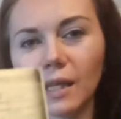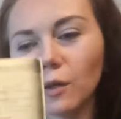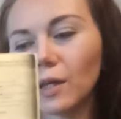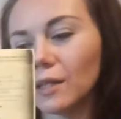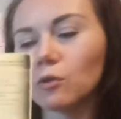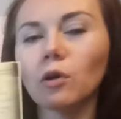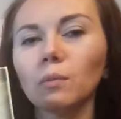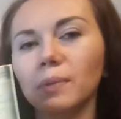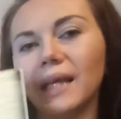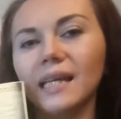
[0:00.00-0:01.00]
you can role
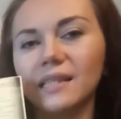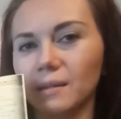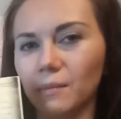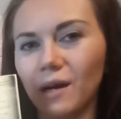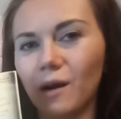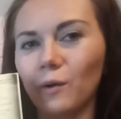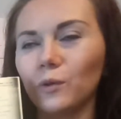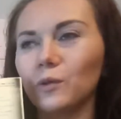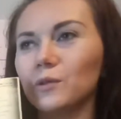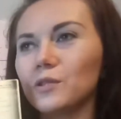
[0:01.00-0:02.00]
play somehow.
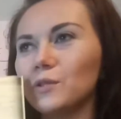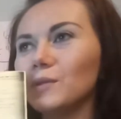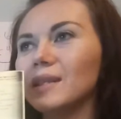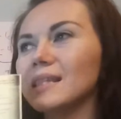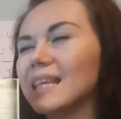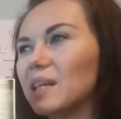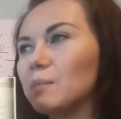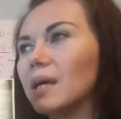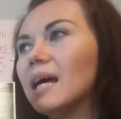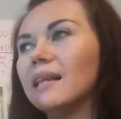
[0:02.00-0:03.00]
Your students can be